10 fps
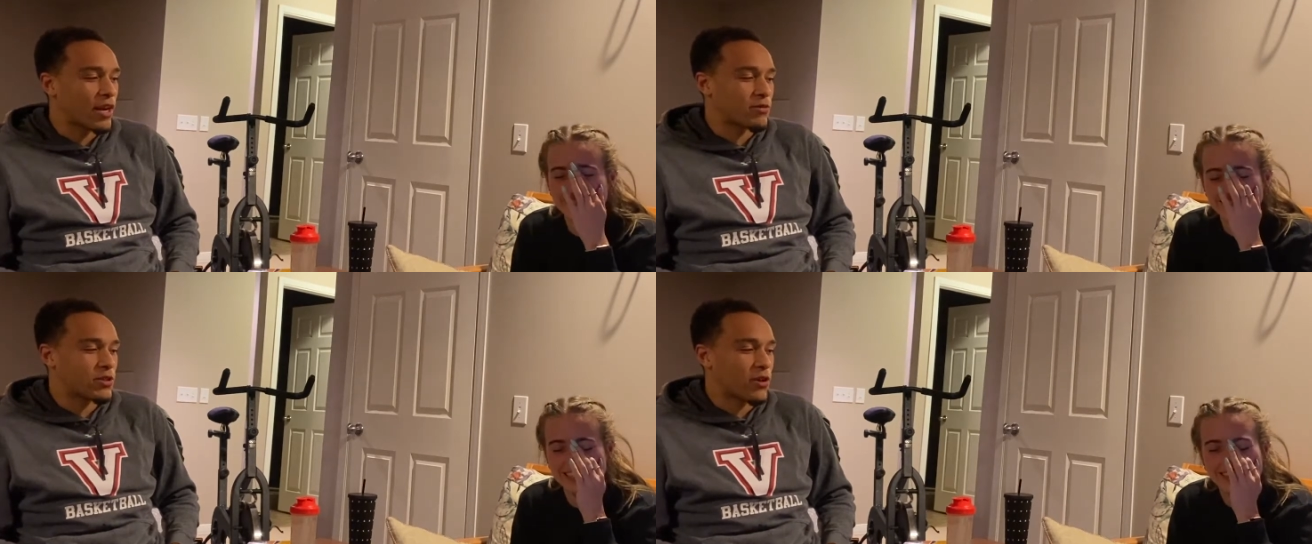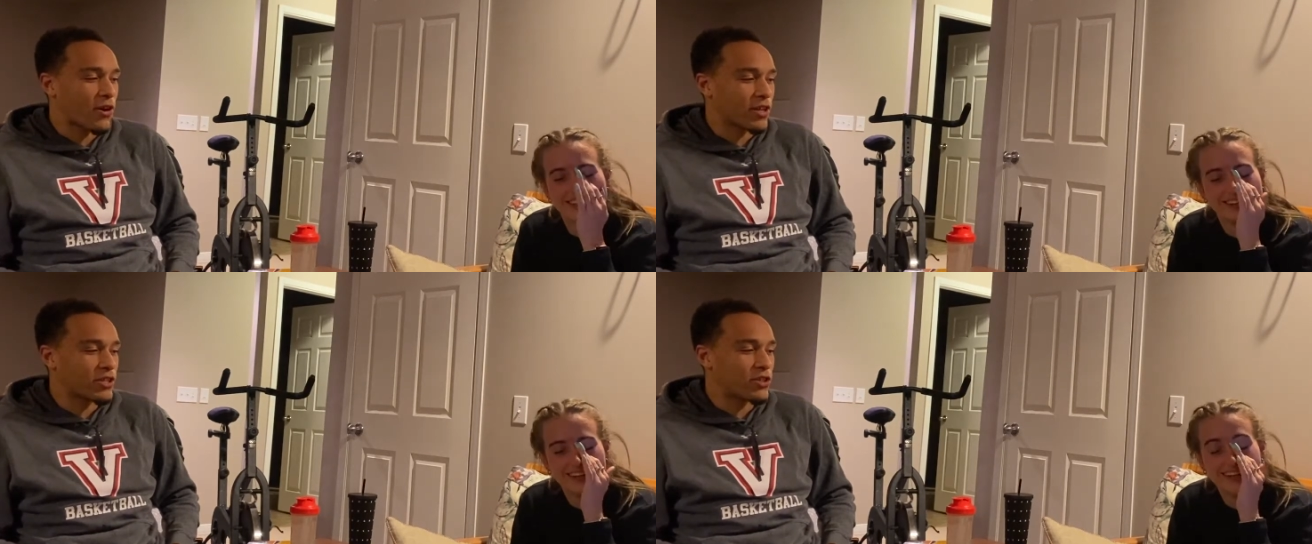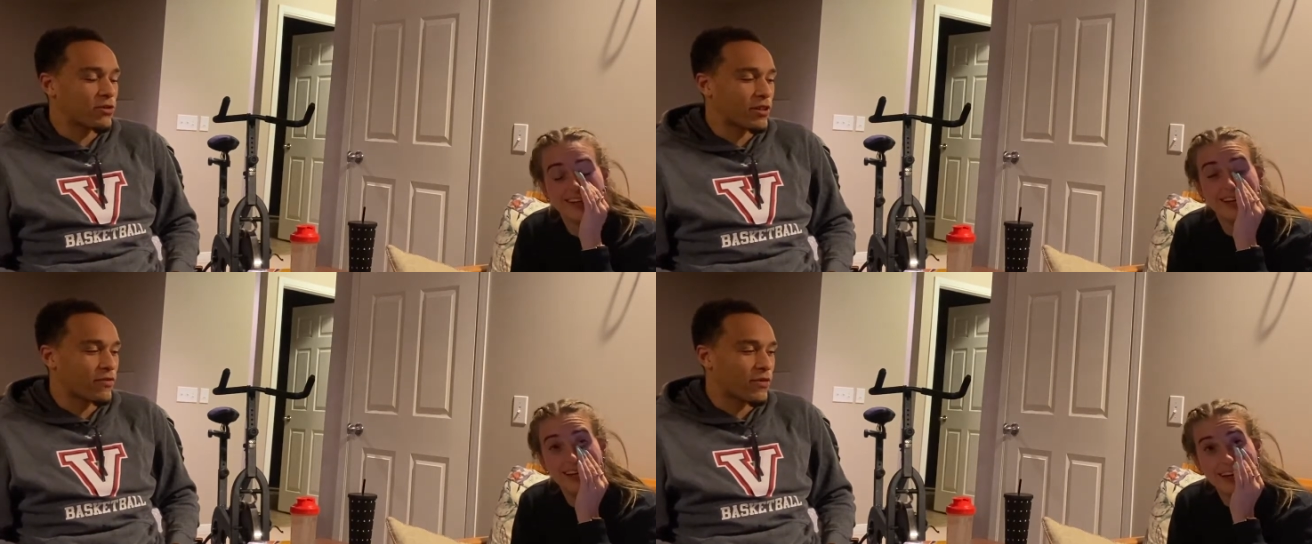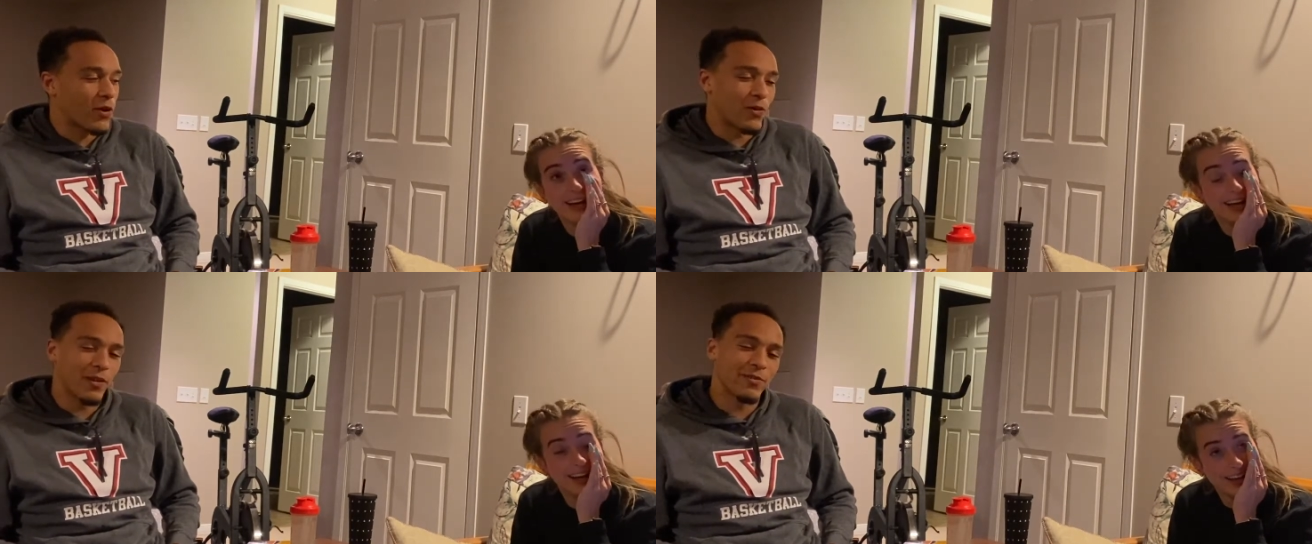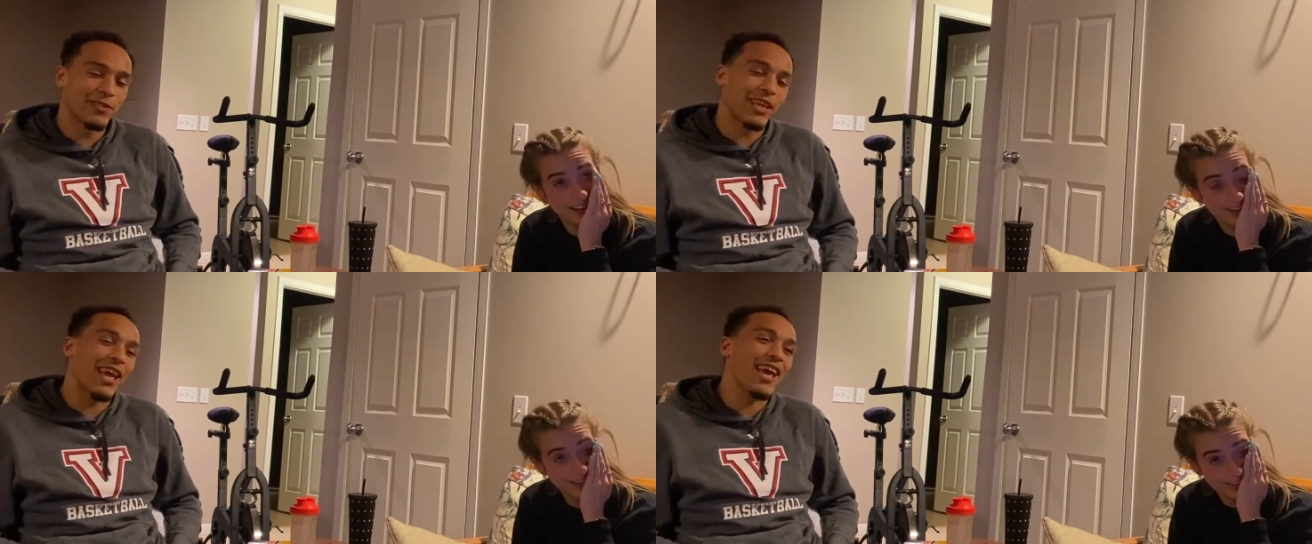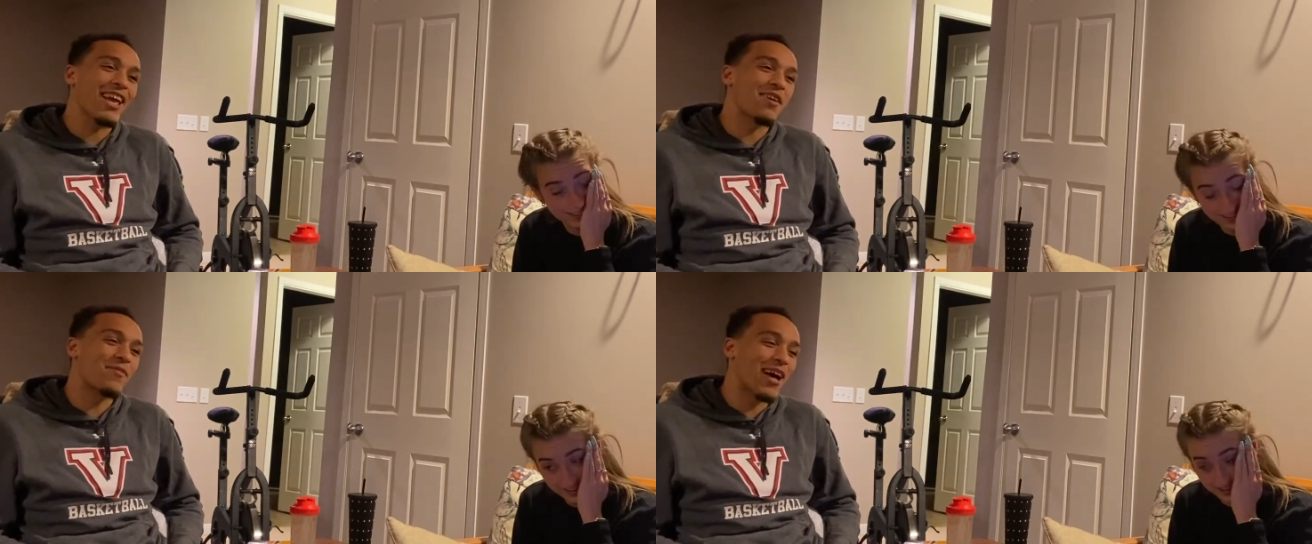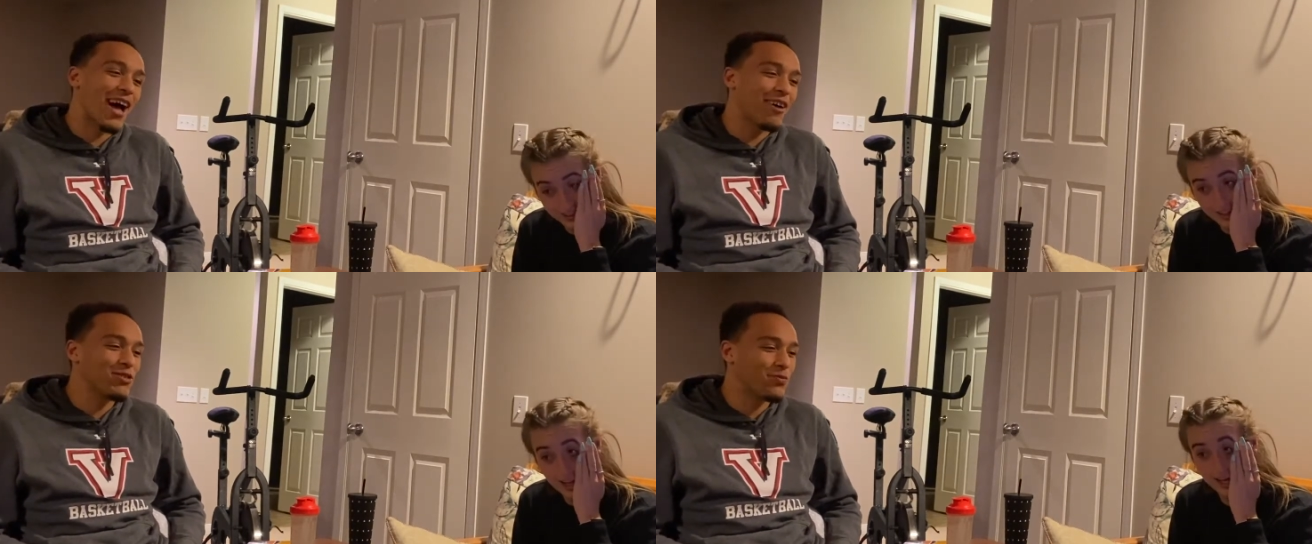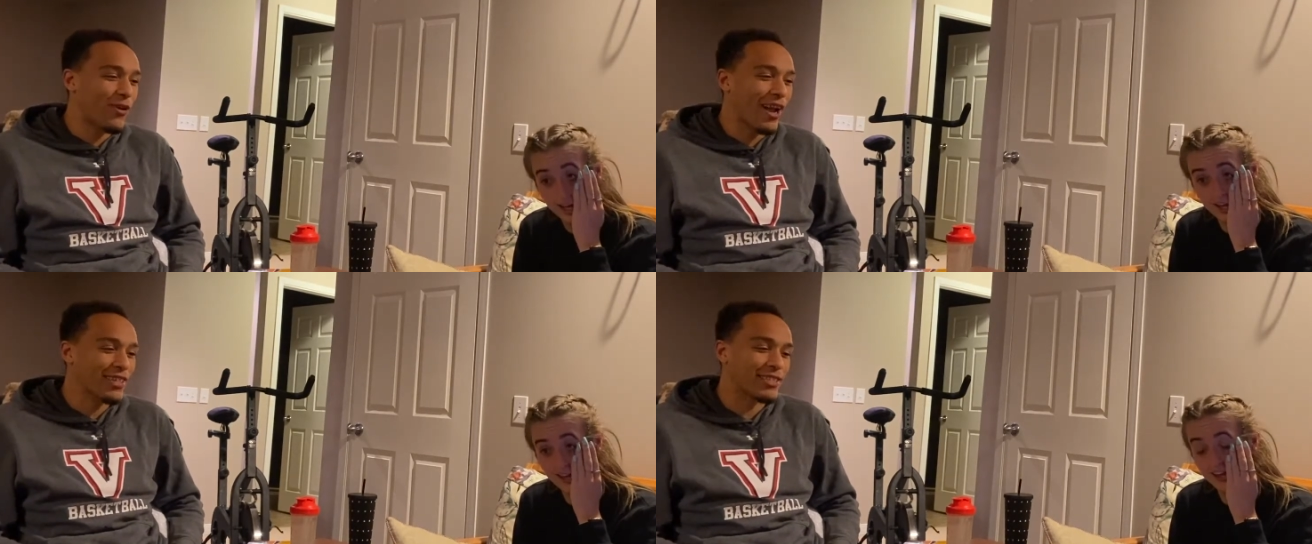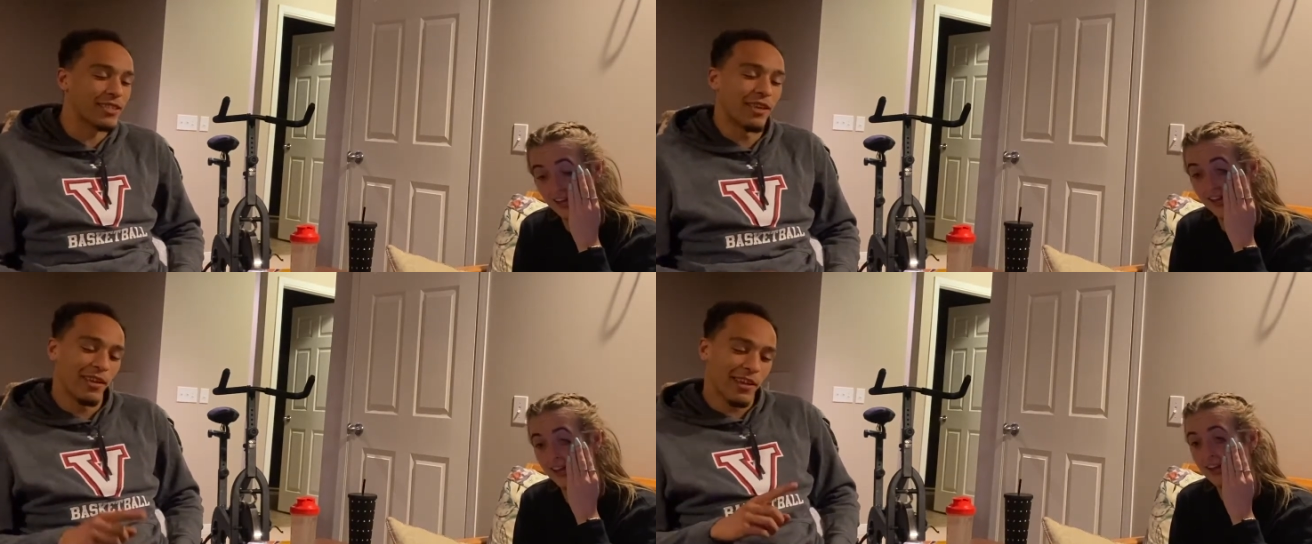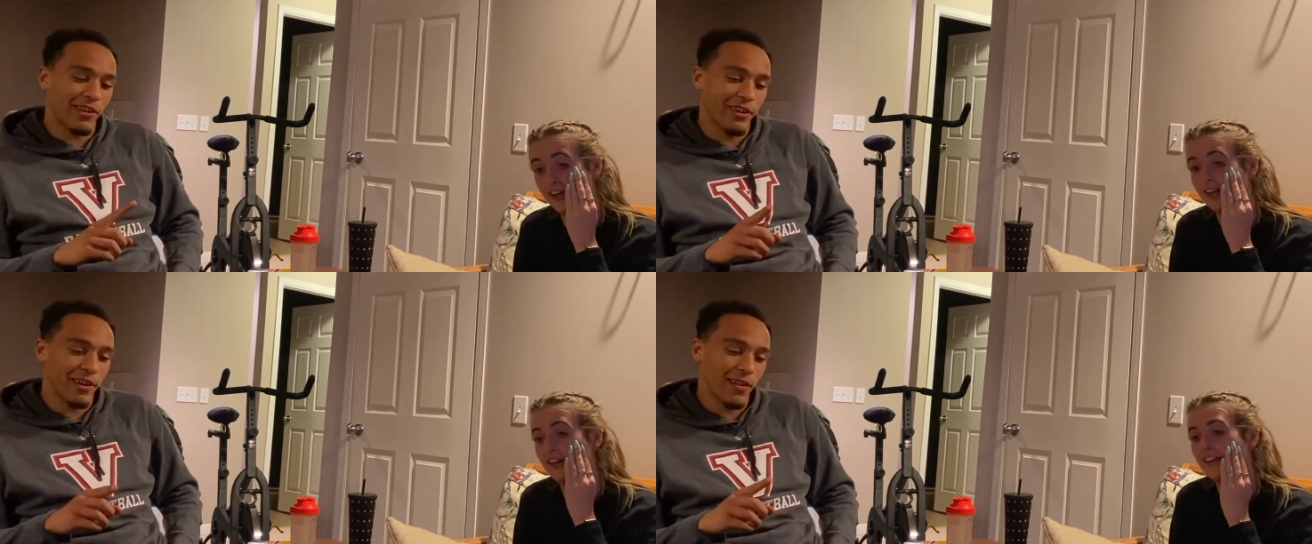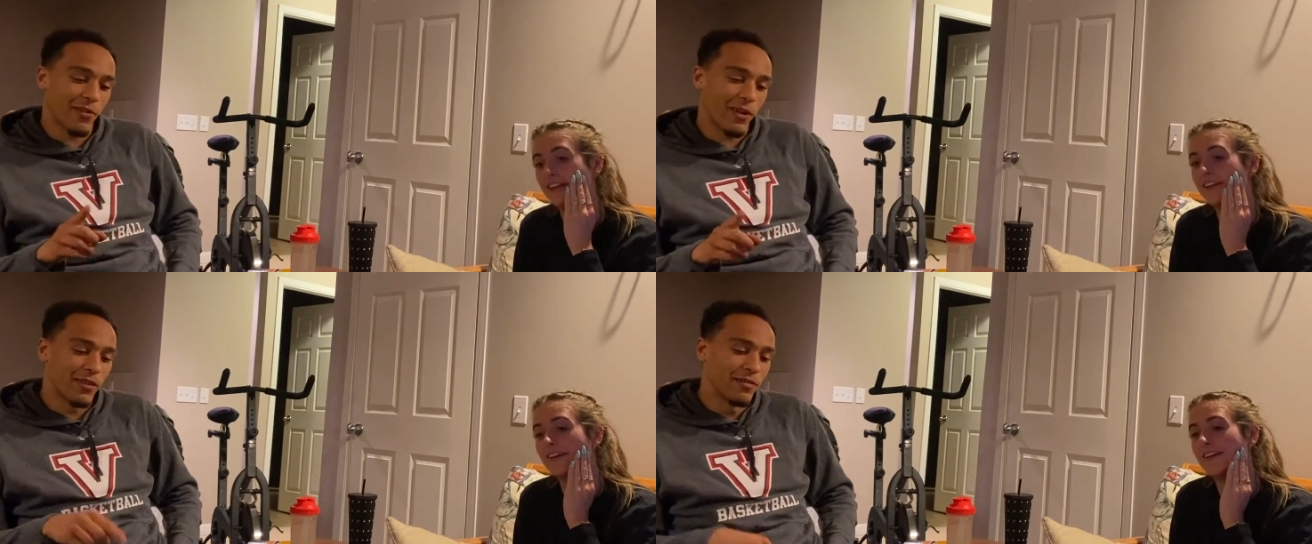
Speaker 1: and I was talking to you on the phone, and it was like, "Hey Emma, how was practice? Good, lol."